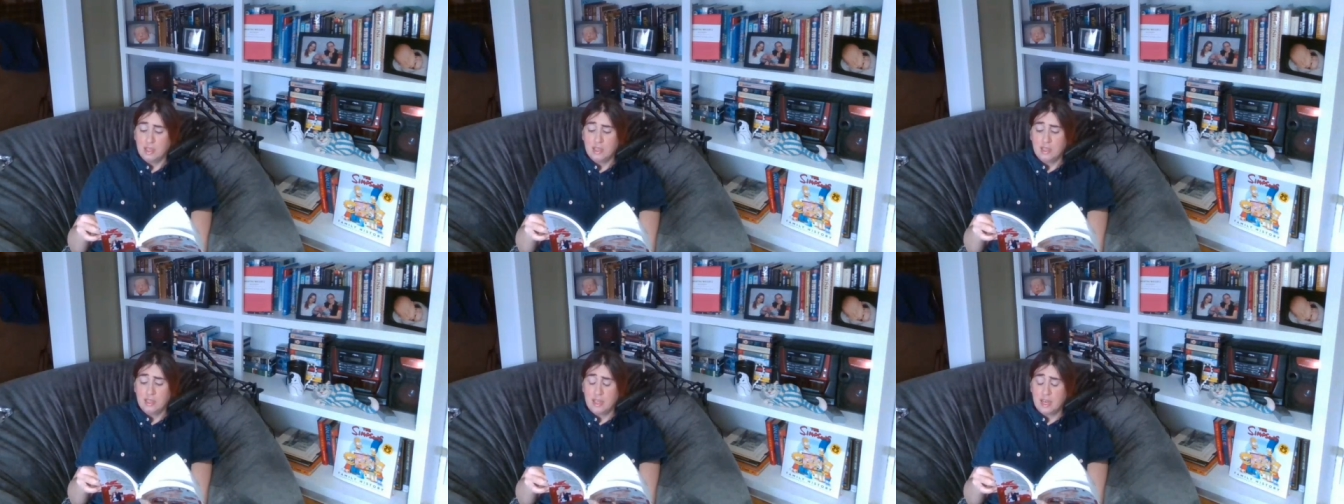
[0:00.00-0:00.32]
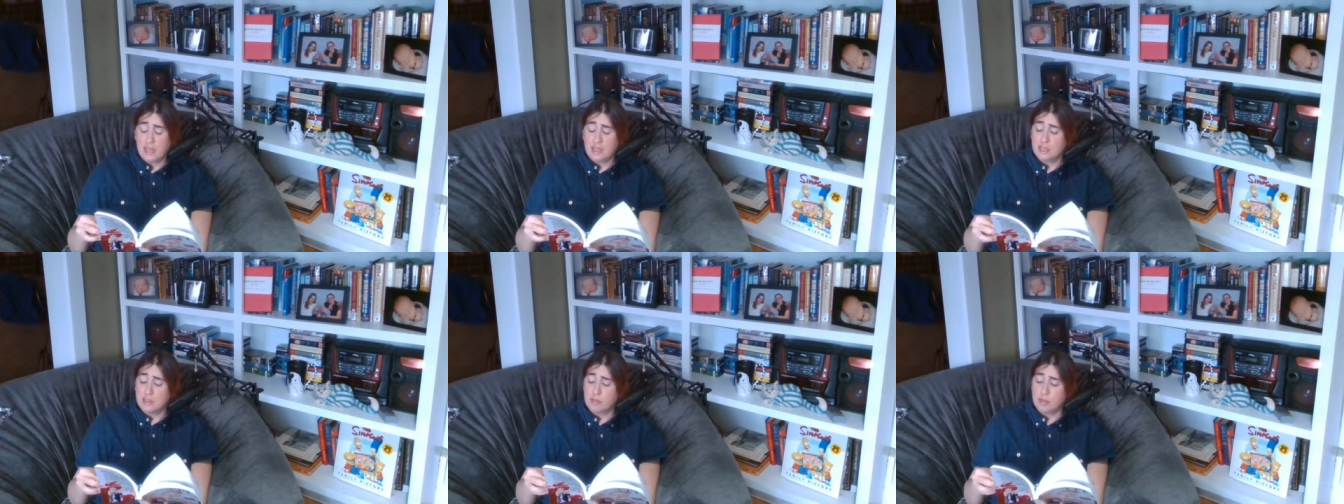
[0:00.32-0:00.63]

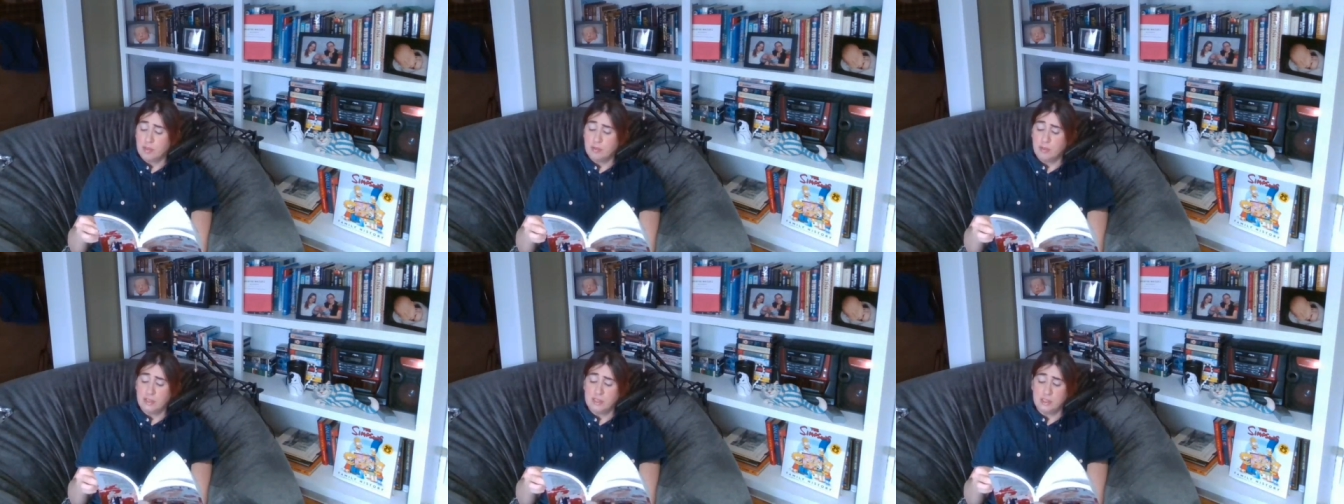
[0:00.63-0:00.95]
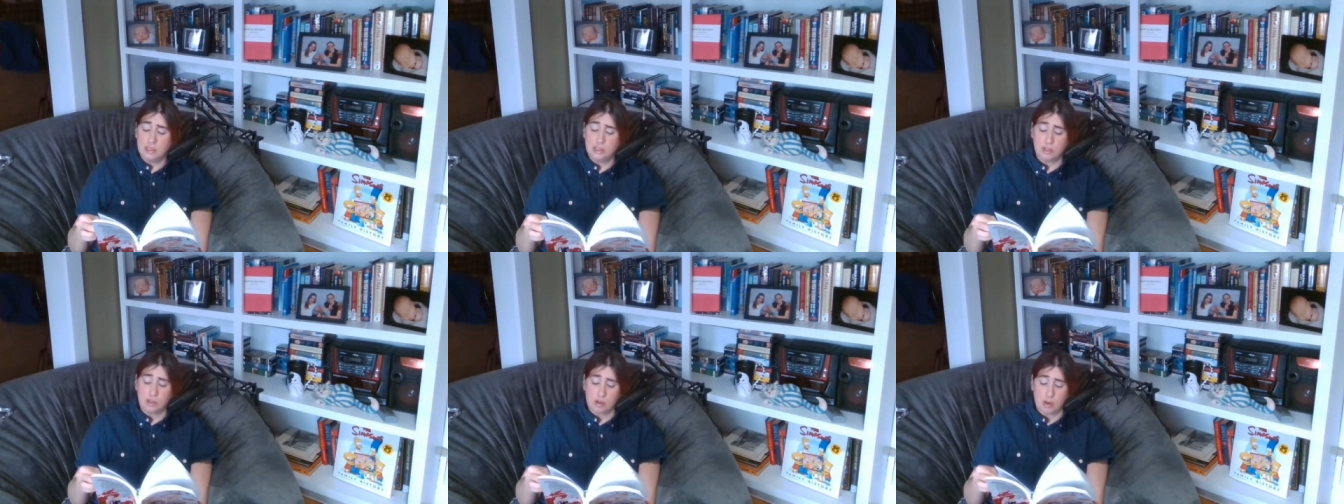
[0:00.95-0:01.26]
Yet, if you went
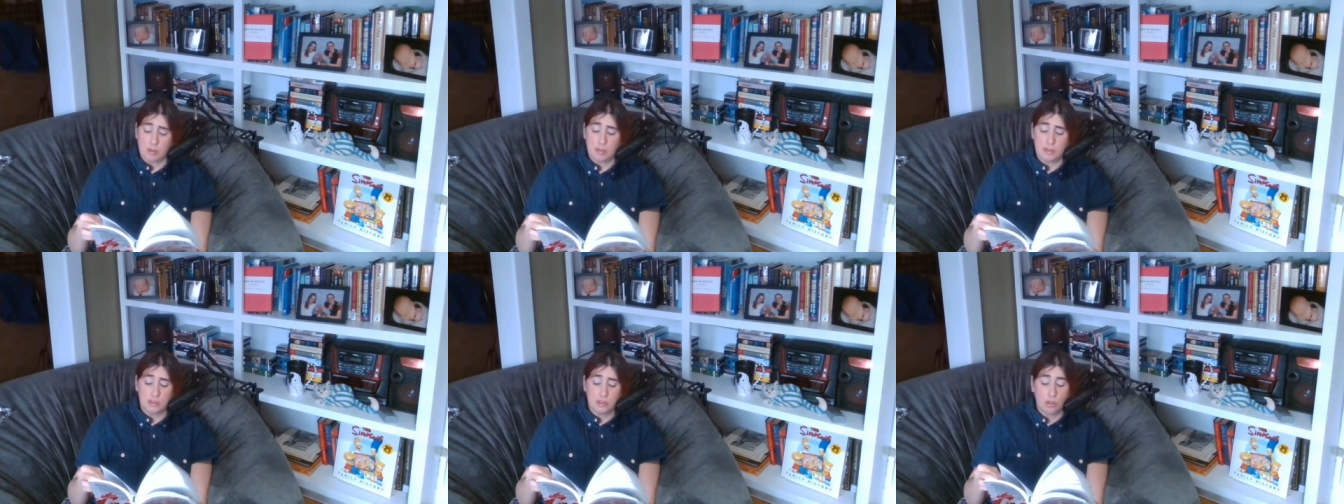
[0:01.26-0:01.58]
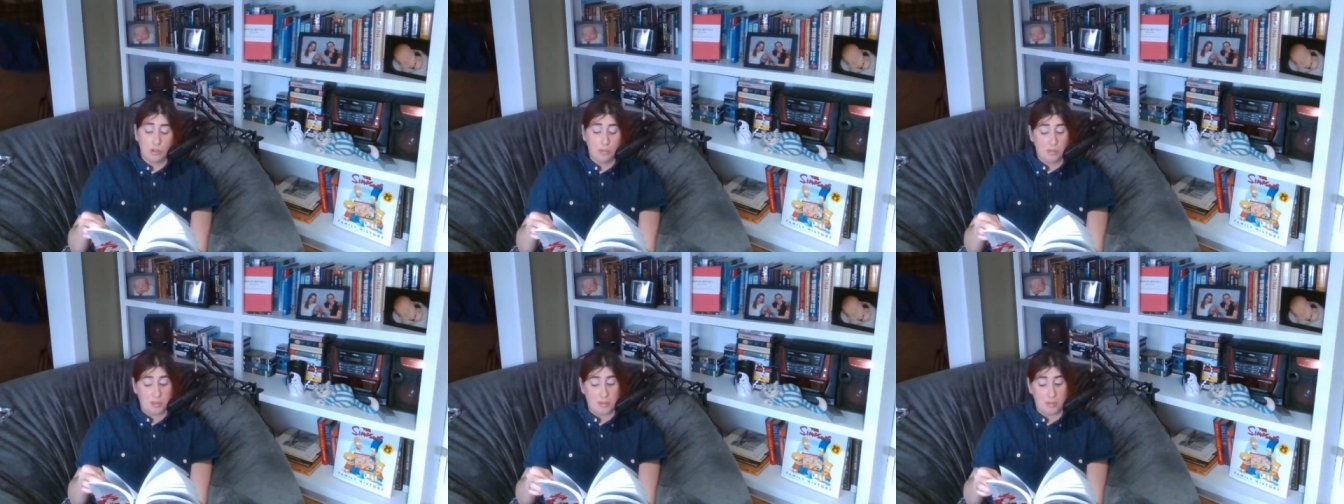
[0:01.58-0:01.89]
to Europe and
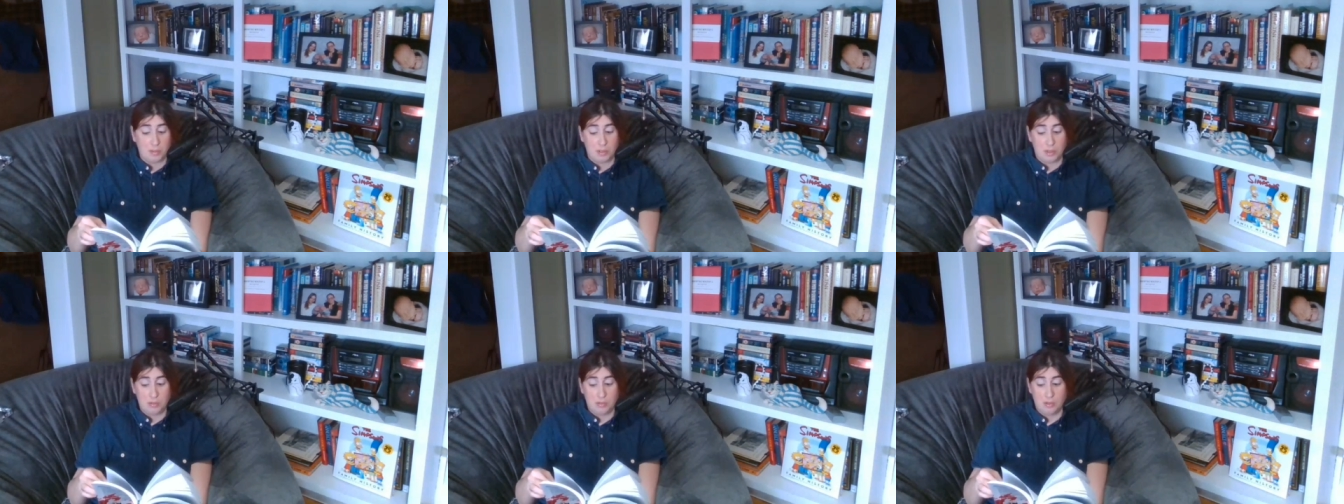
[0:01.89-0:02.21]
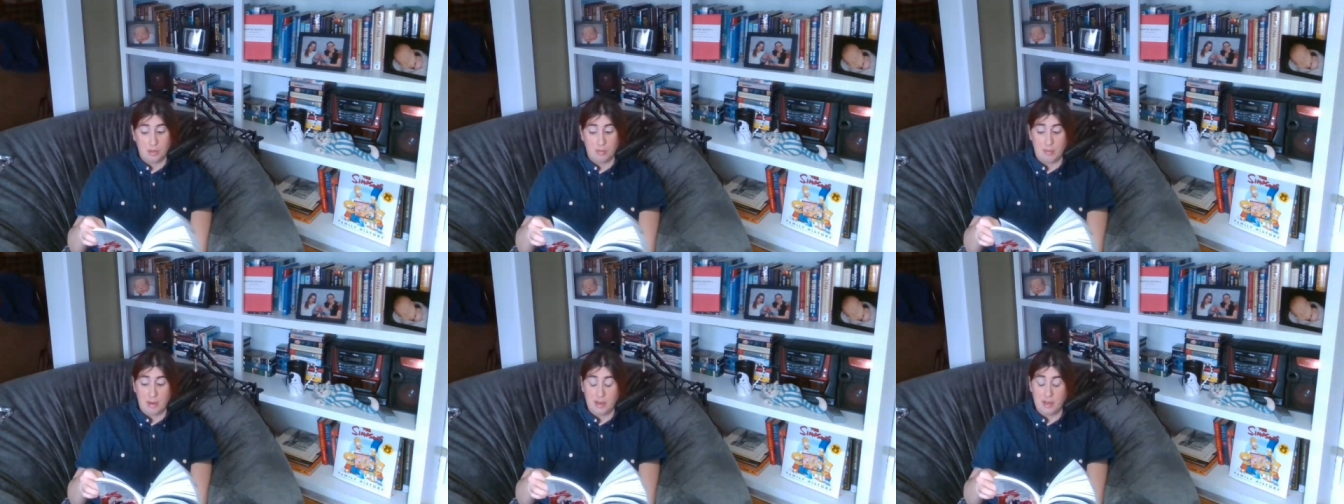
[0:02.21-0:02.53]
told people you
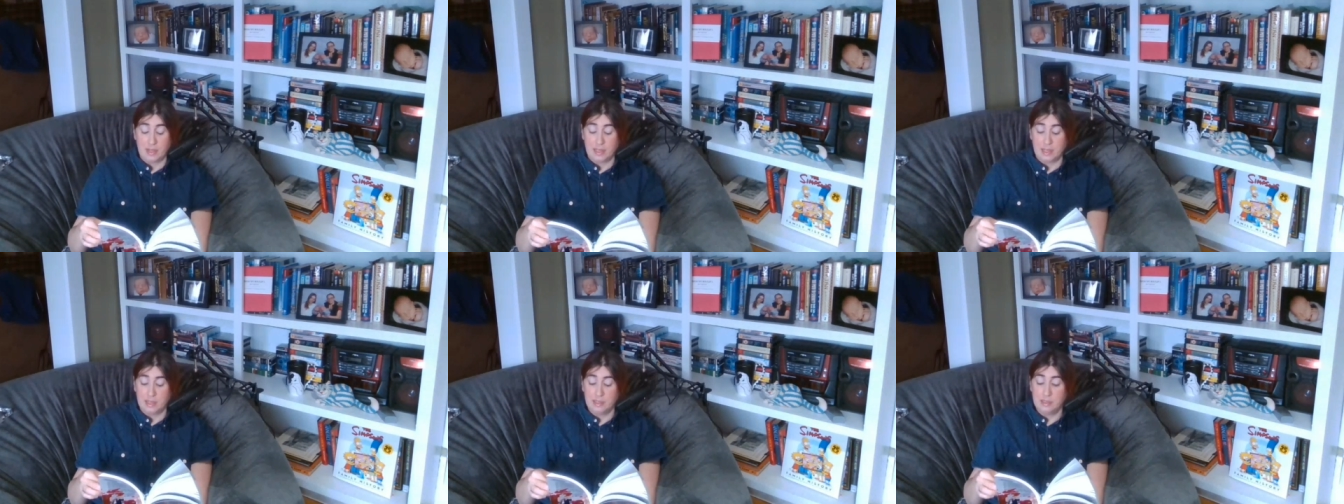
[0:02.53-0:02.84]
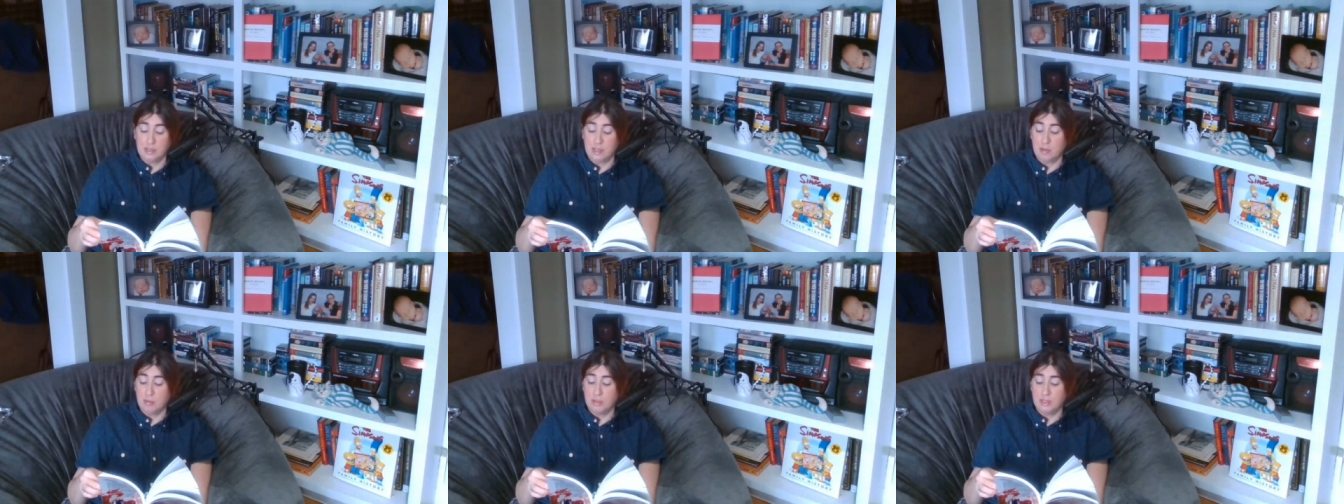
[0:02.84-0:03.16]
were
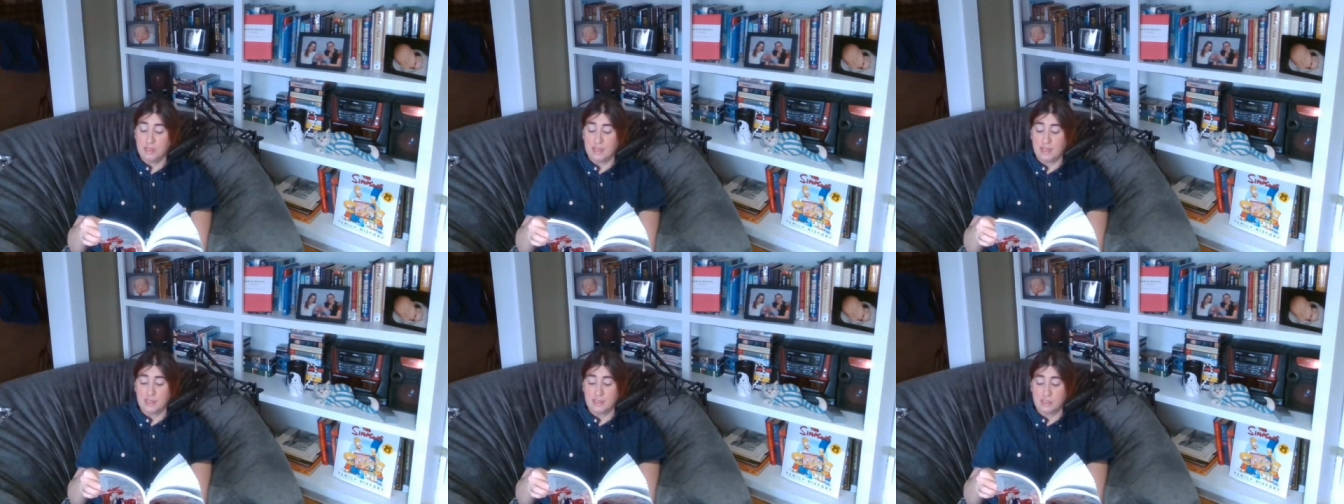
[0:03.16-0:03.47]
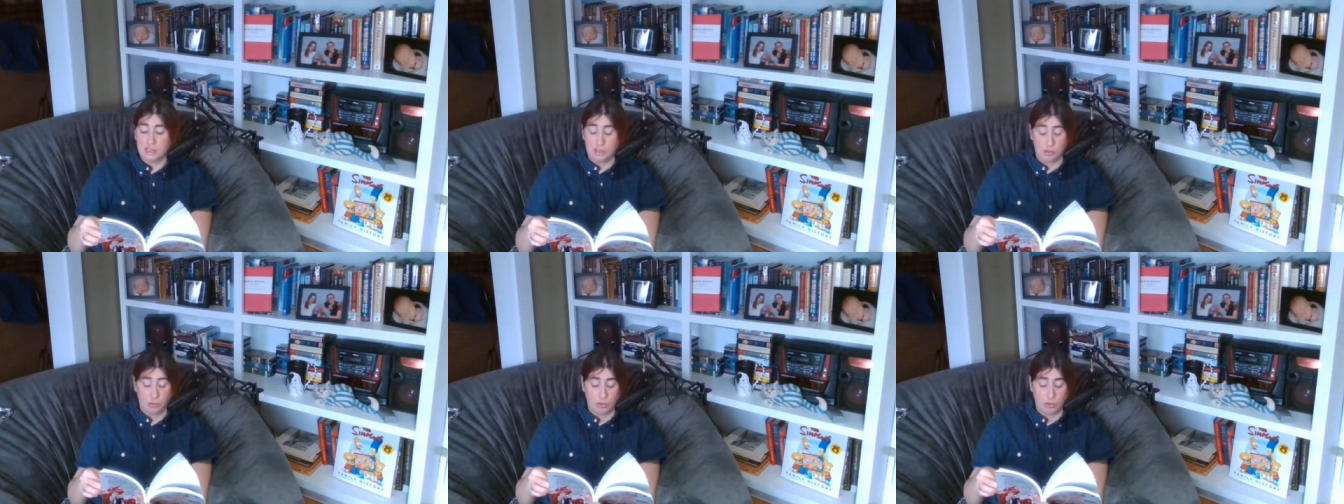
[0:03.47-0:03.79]
American, they wouldn't
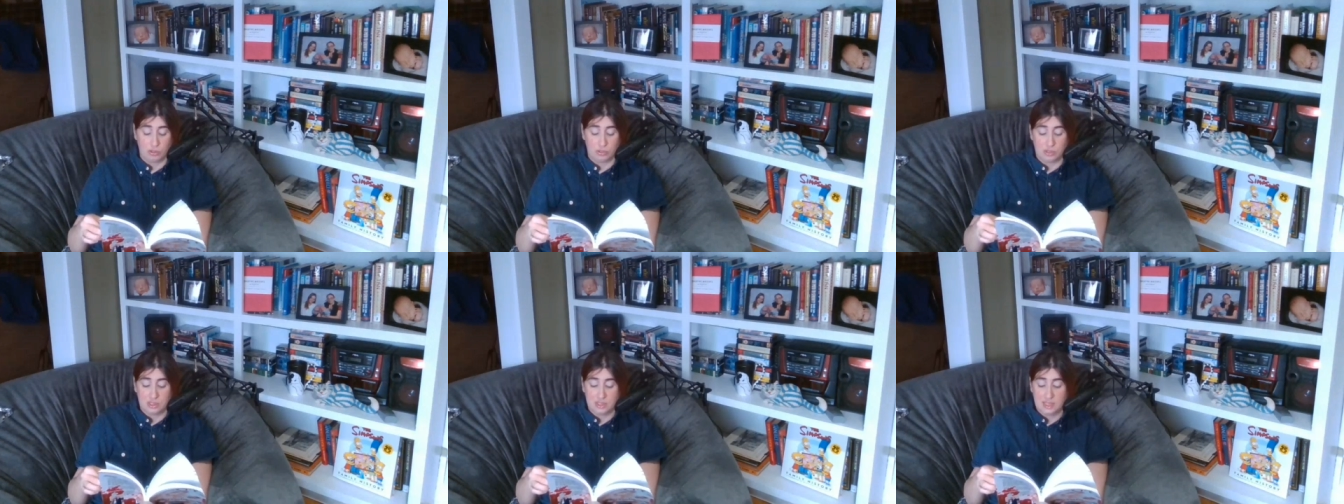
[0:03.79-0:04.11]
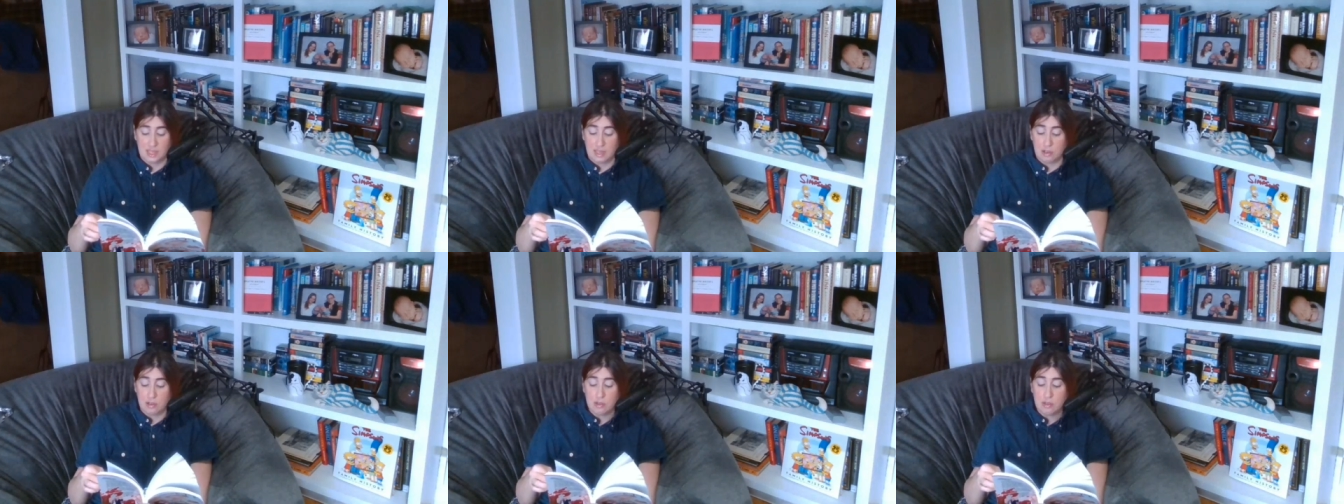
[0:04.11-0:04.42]
ask North or
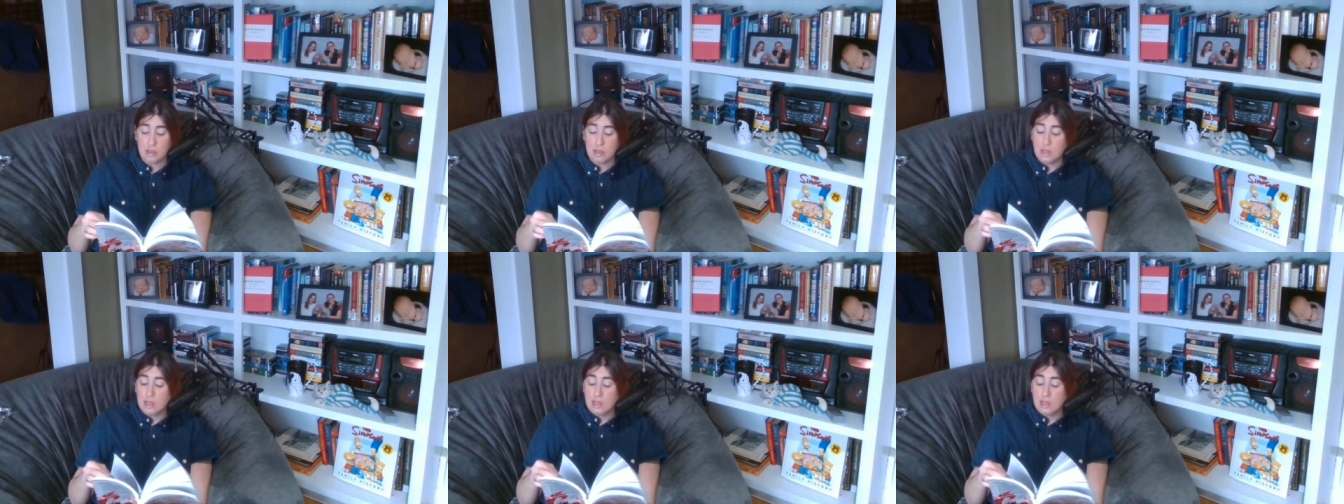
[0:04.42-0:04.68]
South.